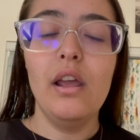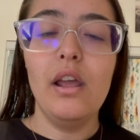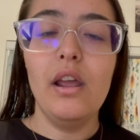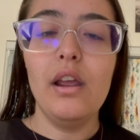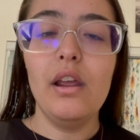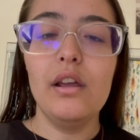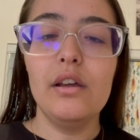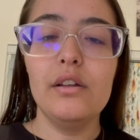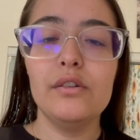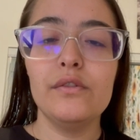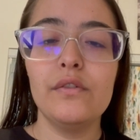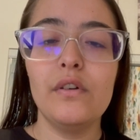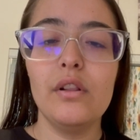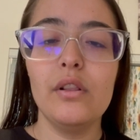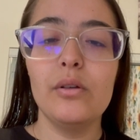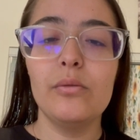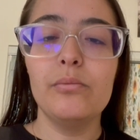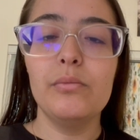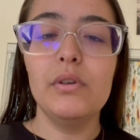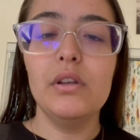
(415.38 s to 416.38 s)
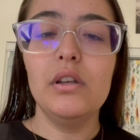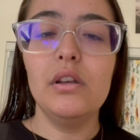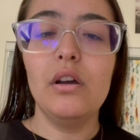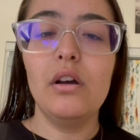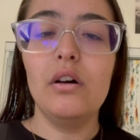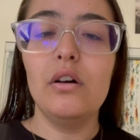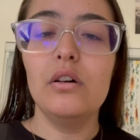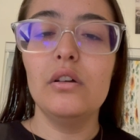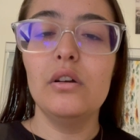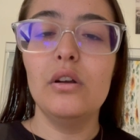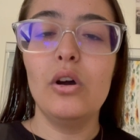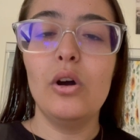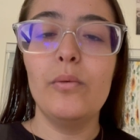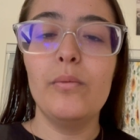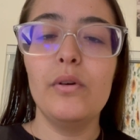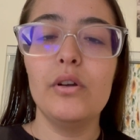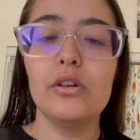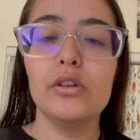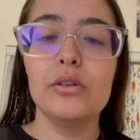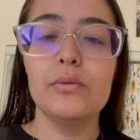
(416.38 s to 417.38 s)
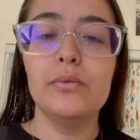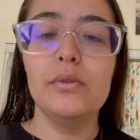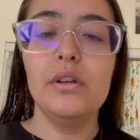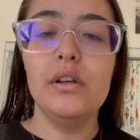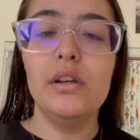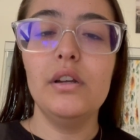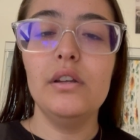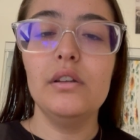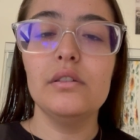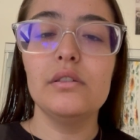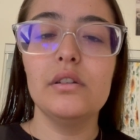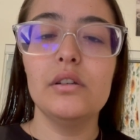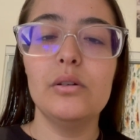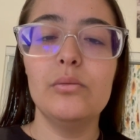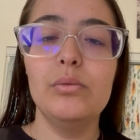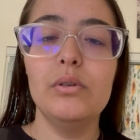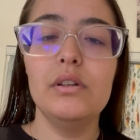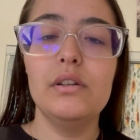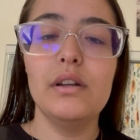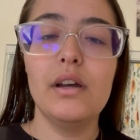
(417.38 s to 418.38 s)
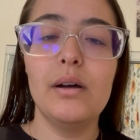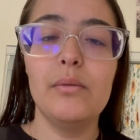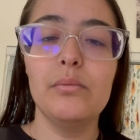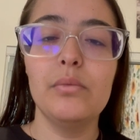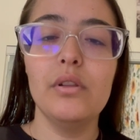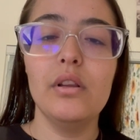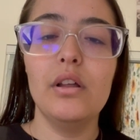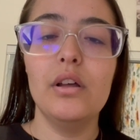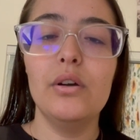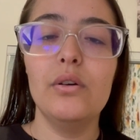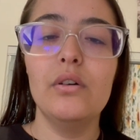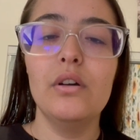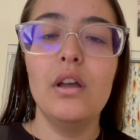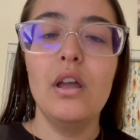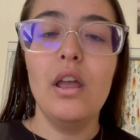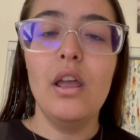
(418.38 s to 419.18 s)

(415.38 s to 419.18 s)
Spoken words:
And follow me on all my social medias, they'll be down below,